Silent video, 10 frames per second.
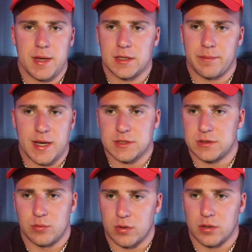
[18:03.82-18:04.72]
being the best
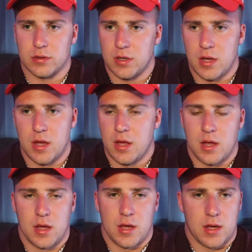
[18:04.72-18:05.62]
in the world
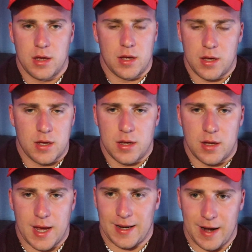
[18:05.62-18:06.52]

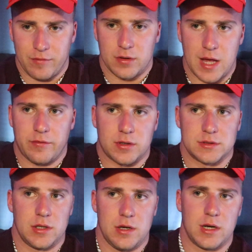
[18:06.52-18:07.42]
at every level
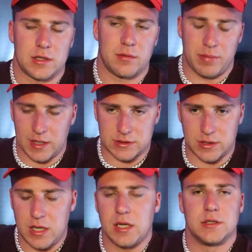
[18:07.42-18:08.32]
until you get to the biggest
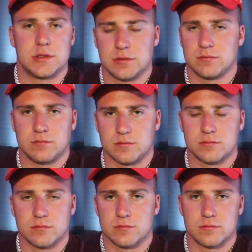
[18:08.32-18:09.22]
leagues.
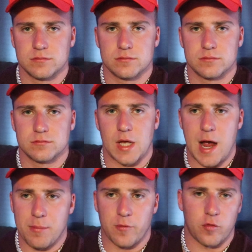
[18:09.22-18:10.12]

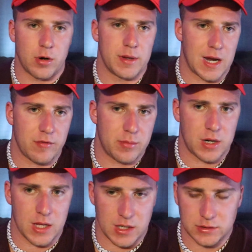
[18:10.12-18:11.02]
Outperforming
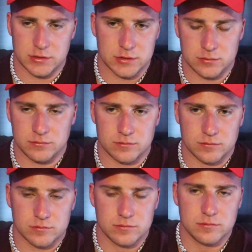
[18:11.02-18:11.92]
everybody else.
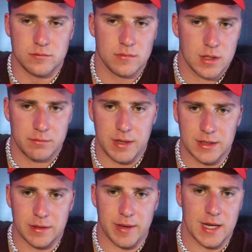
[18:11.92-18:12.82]

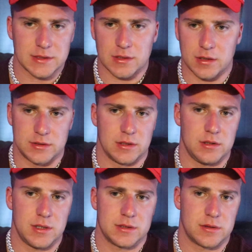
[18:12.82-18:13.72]
Being the best until
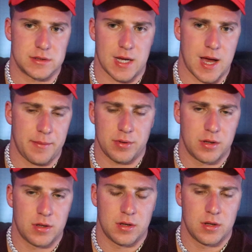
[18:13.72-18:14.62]
you get to the top.